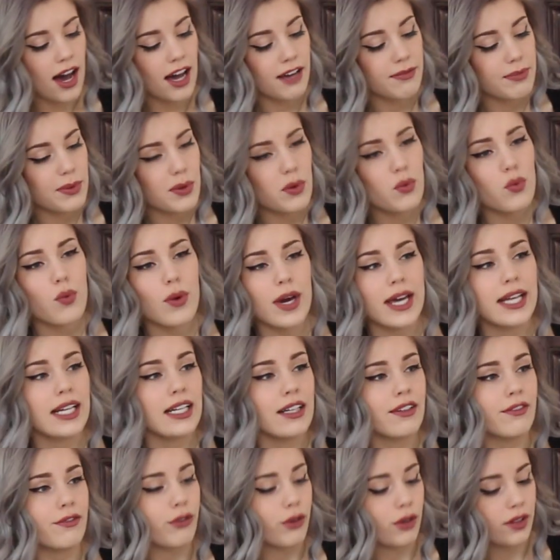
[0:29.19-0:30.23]
I've been
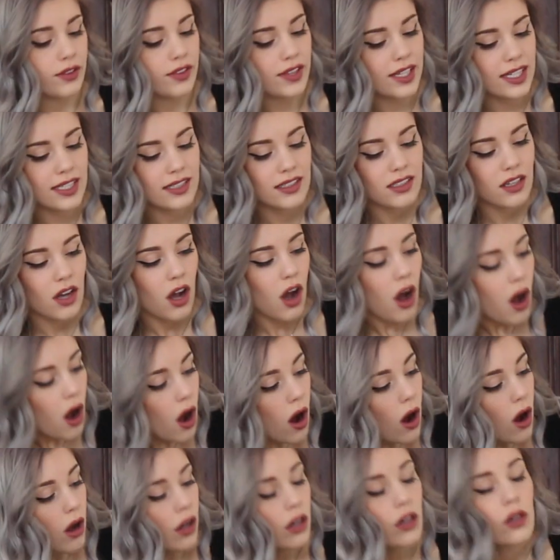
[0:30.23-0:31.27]
waiting for this
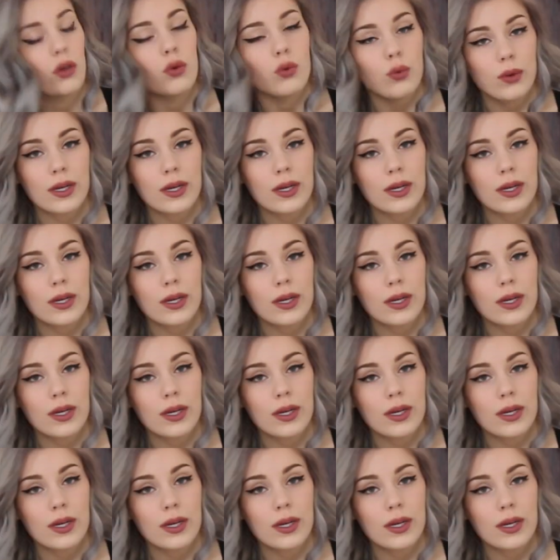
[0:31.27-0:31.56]
all